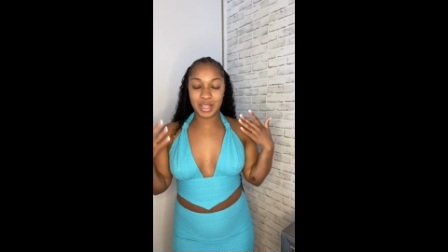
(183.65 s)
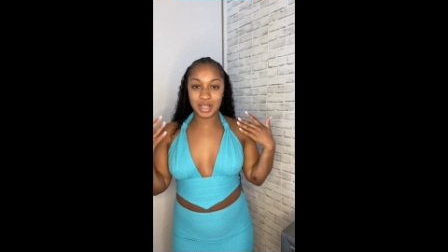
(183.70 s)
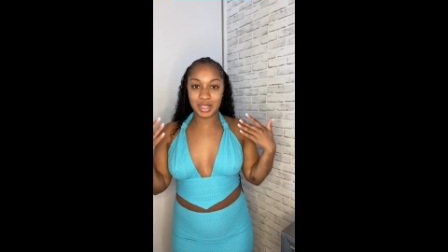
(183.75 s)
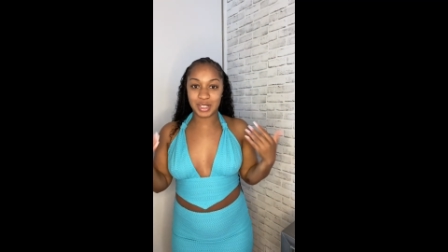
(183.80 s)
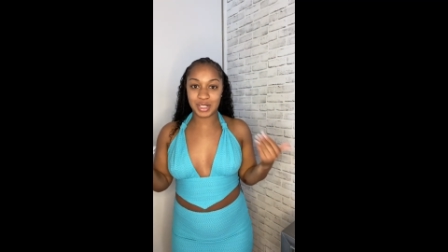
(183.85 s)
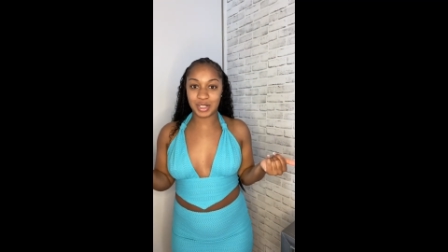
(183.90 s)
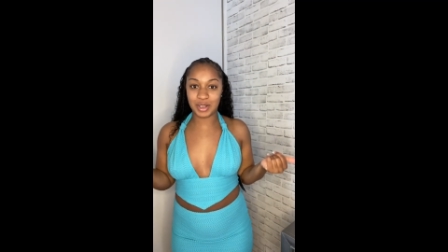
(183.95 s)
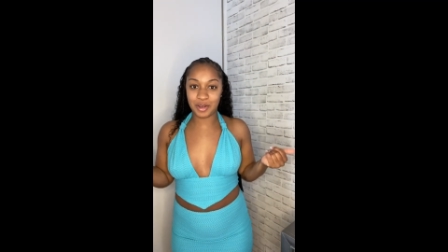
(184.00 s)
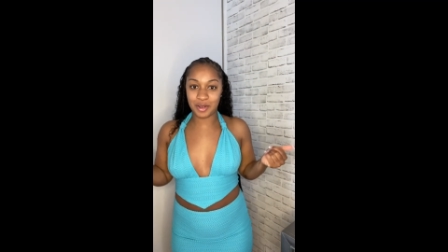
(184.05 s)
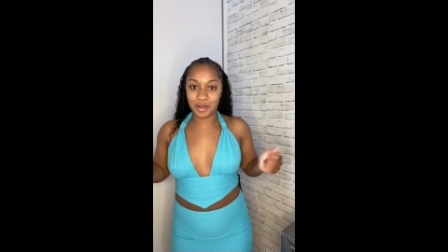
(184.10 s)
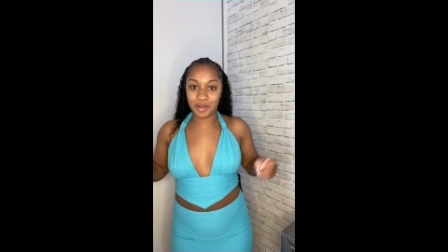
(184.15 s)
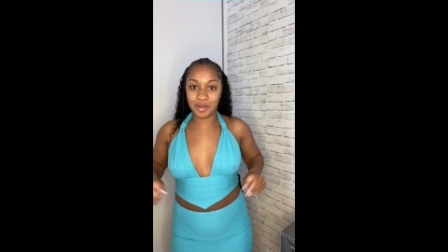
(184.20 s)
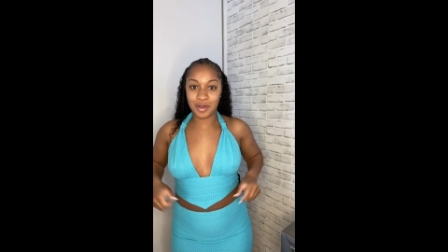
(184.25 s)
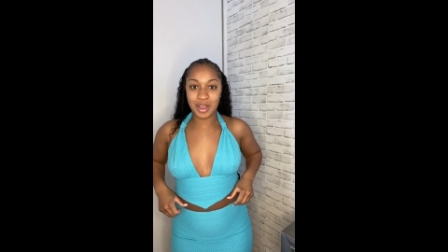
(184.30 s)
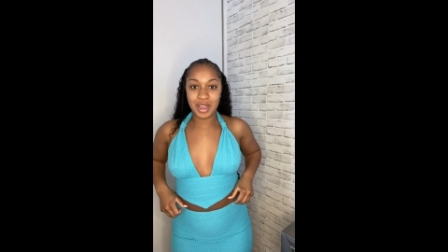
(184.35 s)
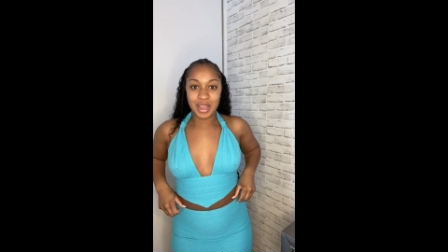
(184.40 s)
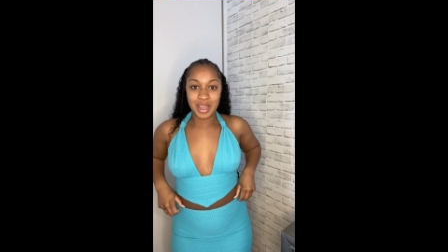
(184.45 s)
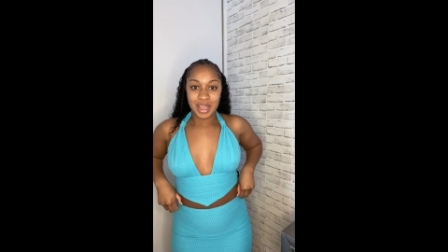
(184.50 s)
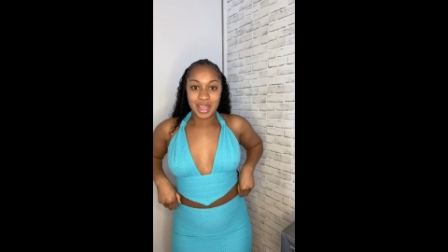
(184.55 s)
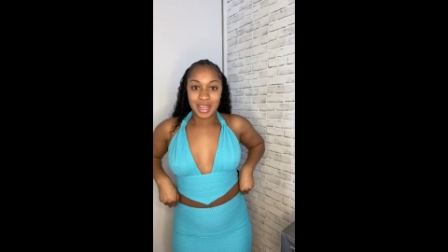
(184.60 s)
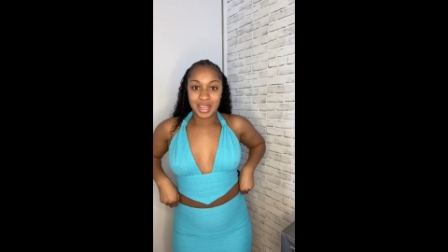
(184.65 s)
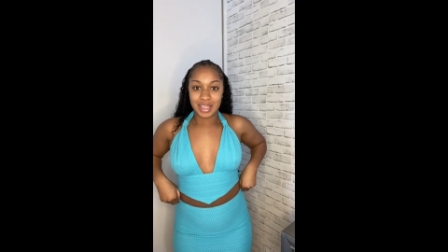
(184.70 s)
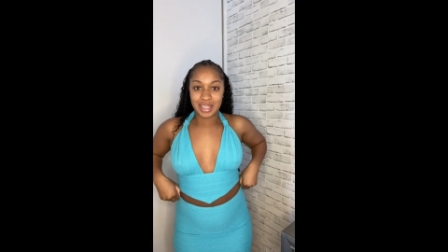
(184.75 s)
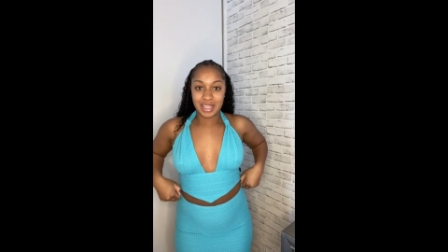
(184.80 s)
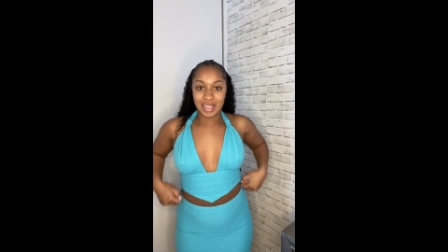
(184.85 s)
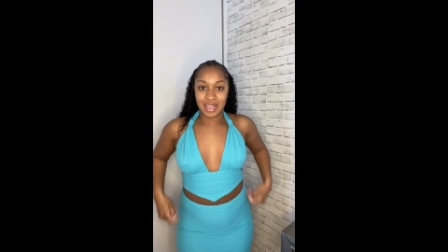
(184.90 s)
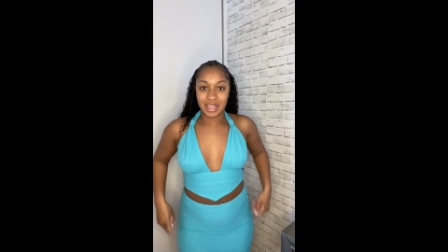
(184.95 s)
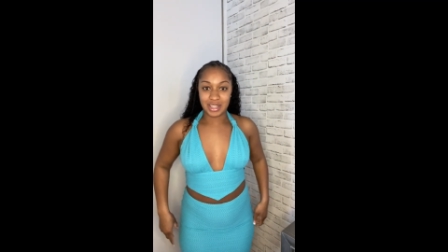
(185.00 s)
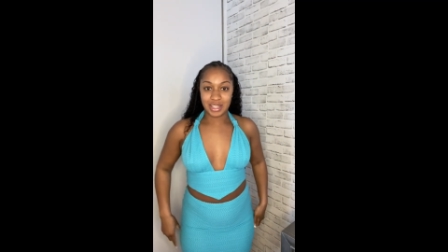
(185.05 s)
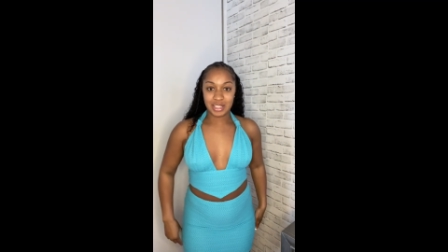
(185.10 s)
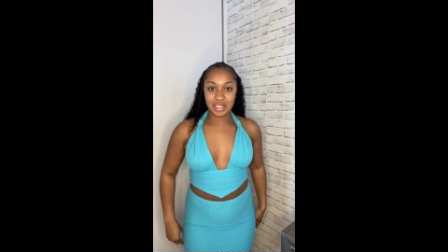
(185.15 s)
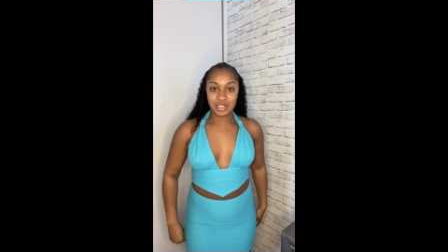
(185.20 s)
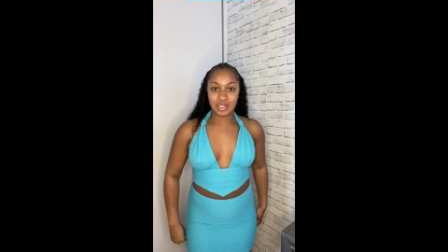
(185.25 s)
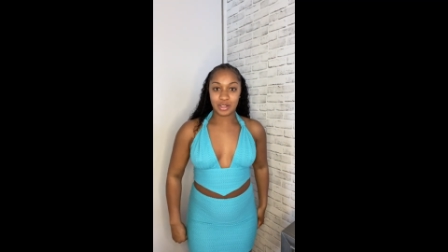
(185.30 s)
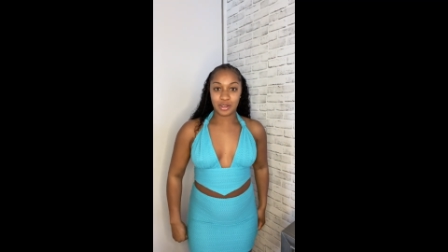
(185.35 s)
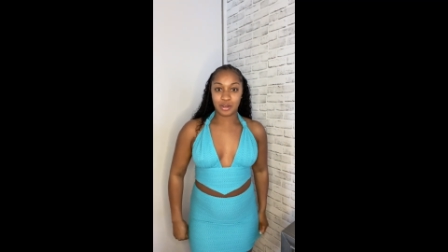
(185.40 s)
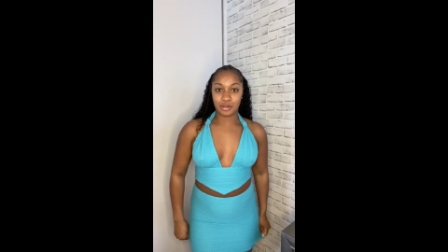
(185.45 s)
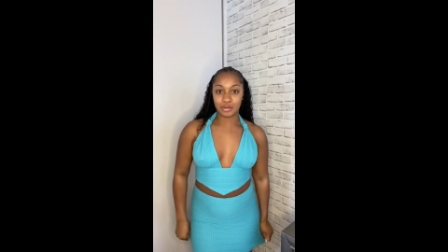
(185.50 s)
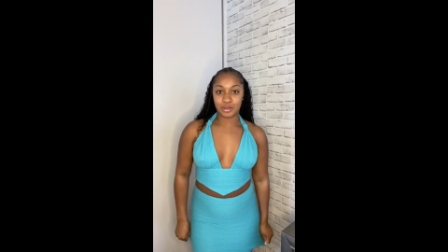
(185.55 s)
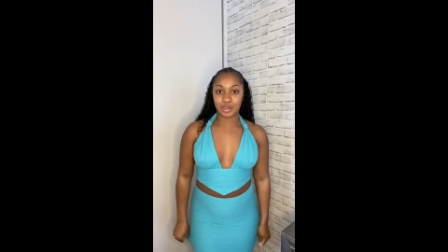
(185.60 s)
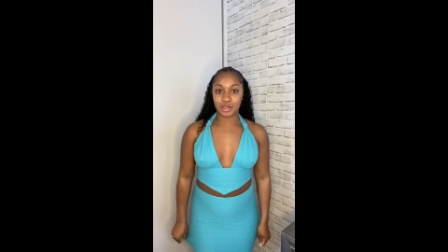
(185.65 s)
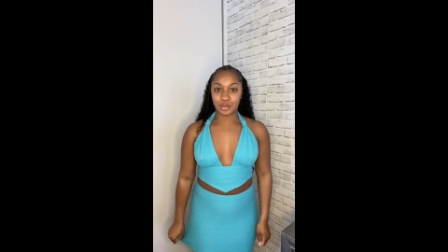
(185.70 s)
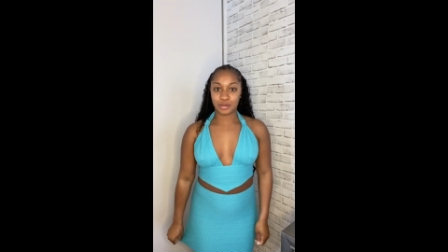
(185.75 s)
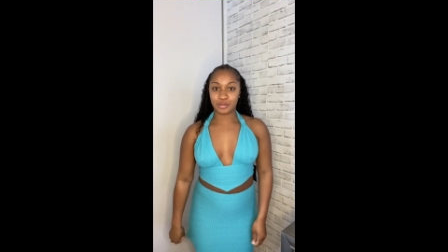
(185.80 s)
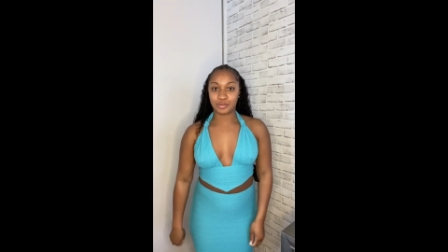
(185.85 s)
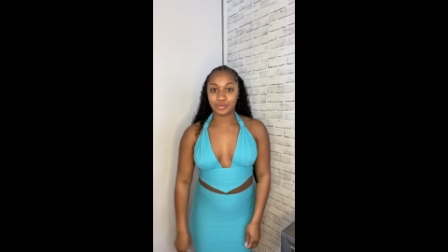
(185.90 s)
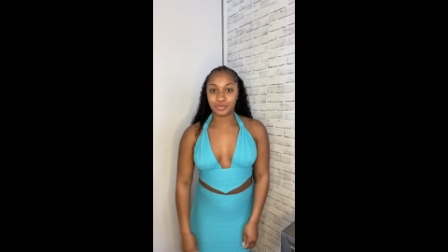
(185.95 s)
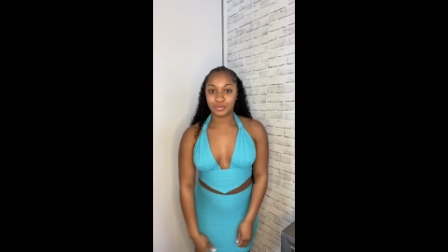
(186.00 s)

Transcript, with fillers: So yeah, this is a go-to.